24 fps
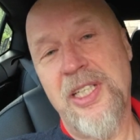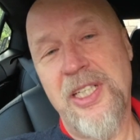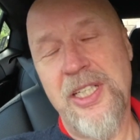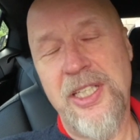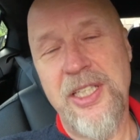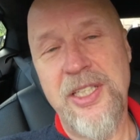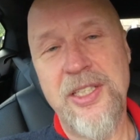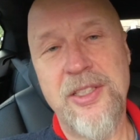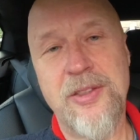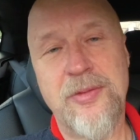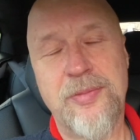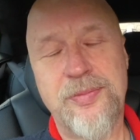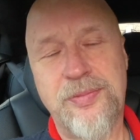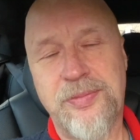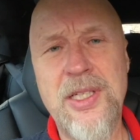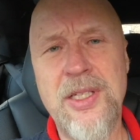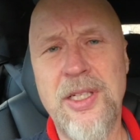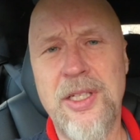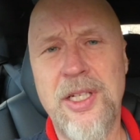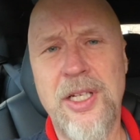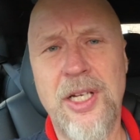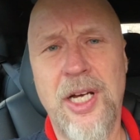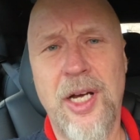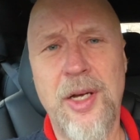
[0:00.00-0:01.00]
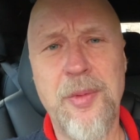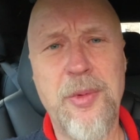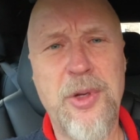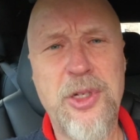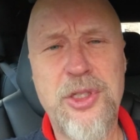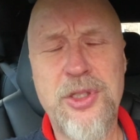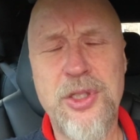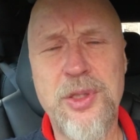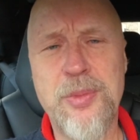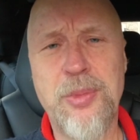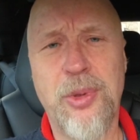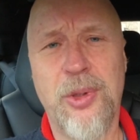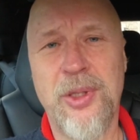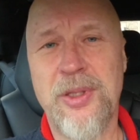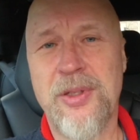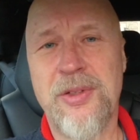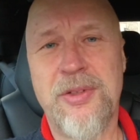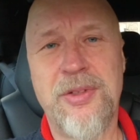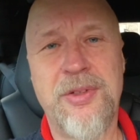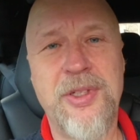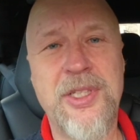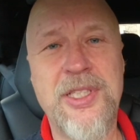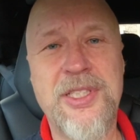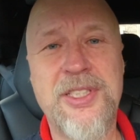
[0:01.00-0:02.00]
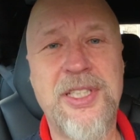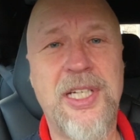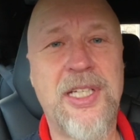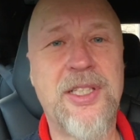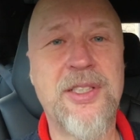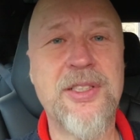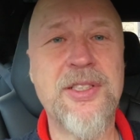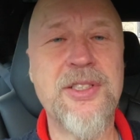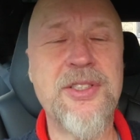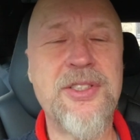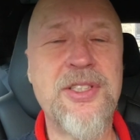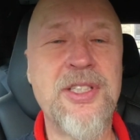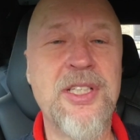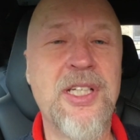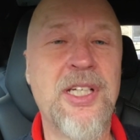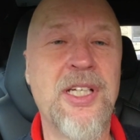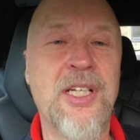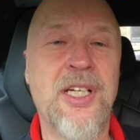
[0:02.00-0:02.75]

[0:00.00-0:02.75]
in 2.3 seconds,